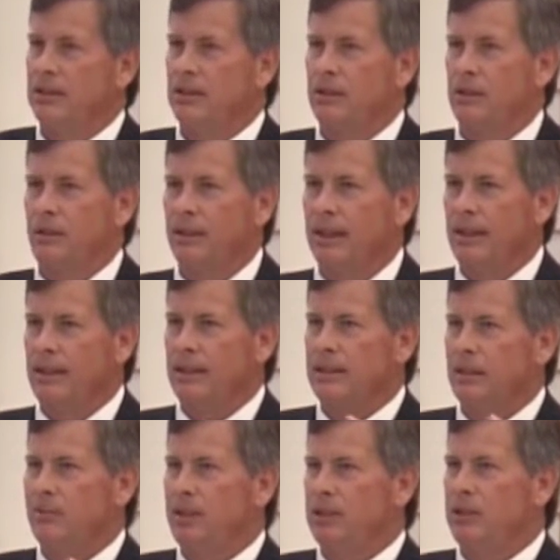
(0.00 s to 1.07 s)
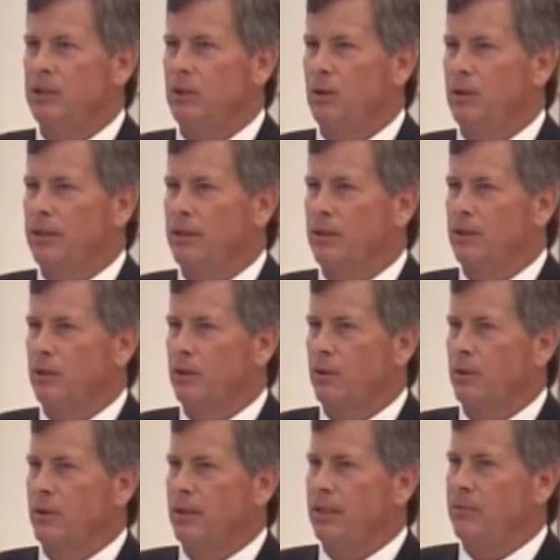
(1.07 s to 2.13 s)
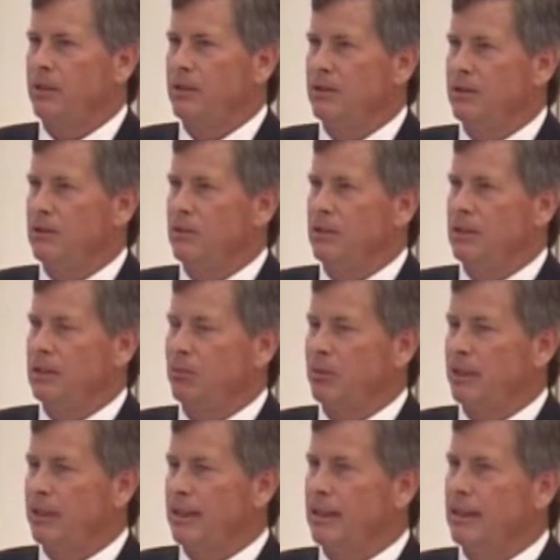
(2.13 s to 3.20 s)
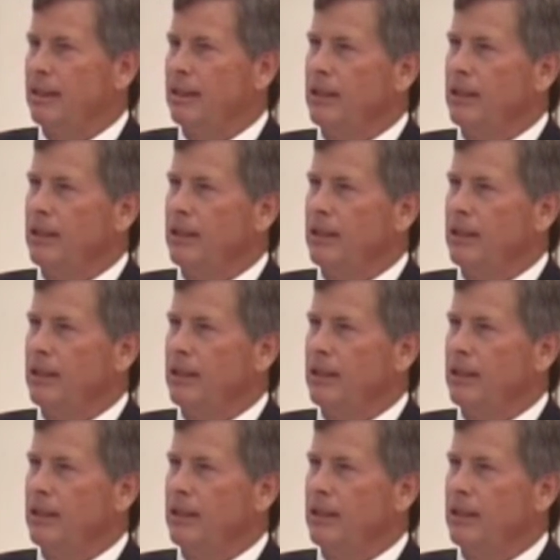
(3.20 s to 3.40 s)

So, as I mentioned earlier, currently we split it